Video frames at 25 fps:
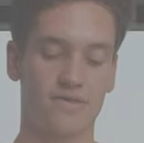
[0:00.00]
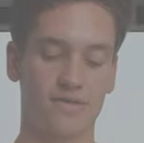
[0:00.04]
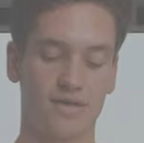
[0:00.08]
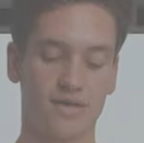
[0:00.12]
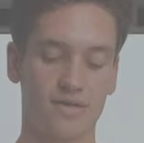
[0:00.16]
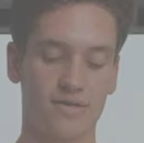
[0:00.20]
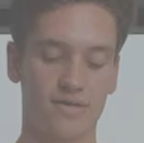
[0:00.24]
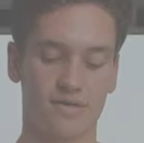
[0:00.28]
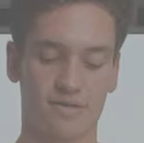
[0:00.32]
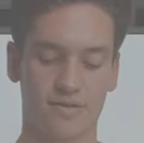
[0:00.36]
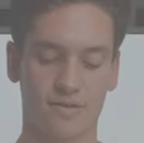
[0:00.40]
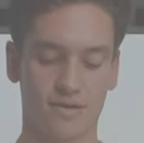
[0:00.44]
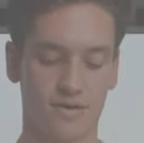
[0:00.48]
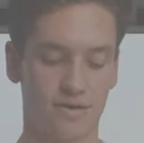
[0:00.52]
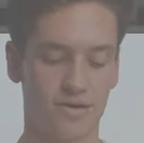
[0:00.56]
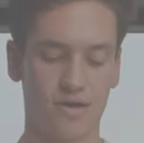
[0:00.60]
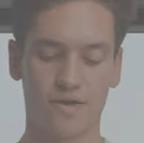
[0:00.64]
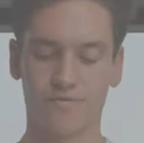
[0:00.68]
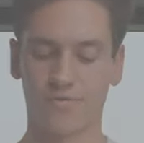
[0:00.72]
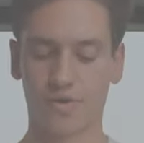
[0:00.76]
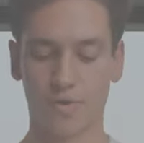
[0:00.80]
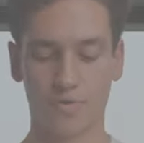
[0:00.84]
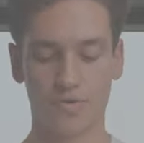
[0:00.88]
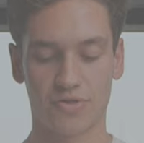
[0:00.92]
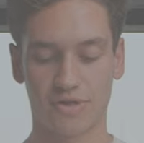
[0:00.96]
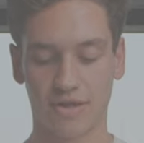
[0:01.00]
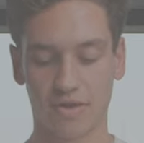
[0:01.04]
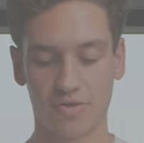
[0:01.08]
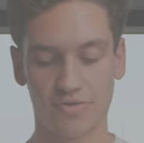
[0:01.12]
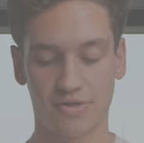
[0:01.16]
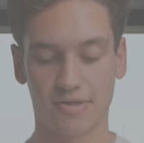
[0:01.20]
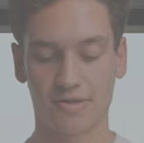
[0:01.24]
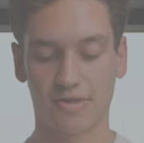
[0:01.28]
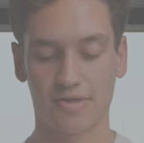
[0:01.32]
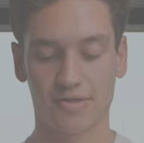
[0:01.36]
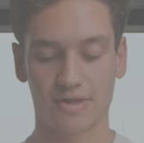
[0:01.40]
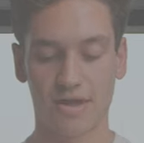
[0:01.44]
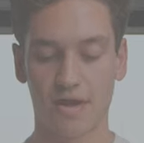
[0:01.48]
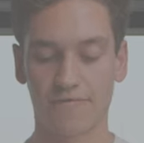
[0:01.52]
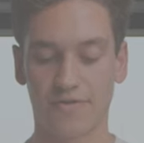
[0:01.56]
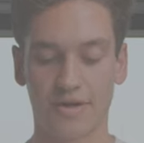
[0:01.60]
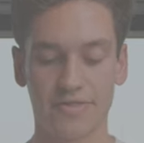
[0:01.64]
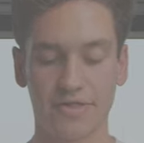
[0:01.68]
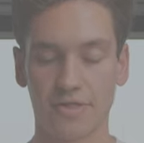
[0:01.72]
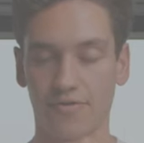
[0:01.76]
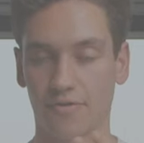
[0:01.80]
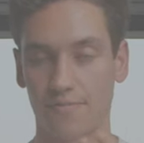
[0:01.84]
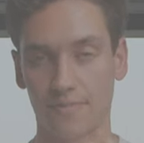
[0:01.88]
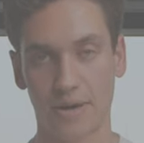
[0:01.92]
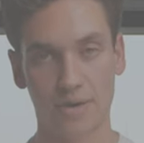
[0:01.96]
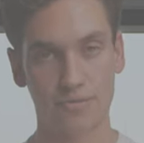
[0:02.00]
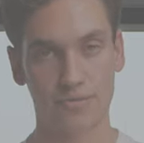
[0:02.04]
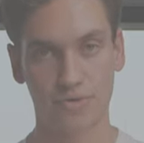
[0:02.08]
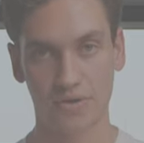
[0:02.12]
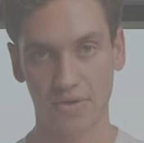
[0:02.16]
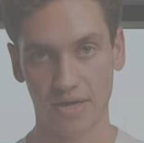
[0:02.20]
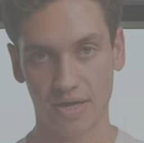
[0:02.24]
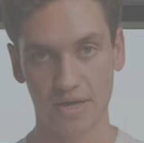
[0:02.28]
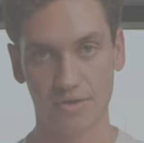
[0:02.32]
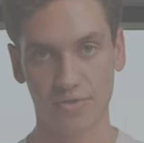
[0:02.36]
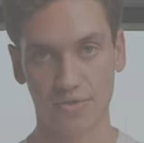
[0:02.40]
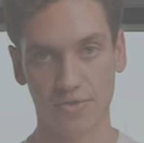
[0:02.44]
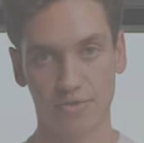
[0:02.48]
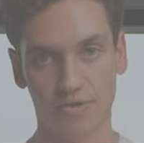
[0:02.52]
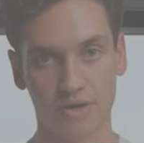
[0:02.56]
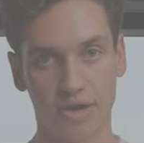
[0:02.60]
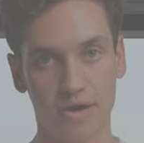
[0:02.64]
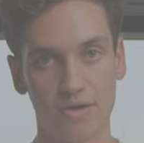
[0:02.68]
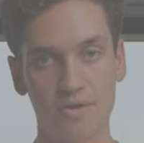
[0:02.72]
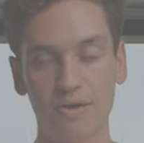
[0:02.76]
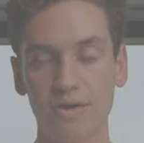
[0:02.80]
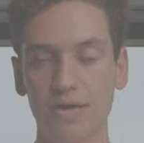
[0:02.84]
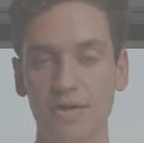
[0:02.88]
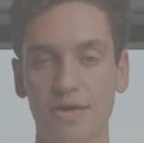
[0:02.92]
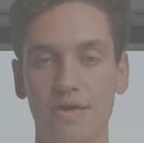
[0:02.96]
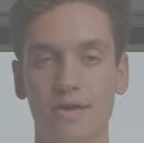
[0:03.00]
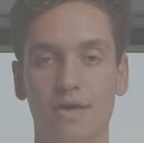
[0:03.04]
this is, I don't even know which series this is now, I've had this for about 2 years or so.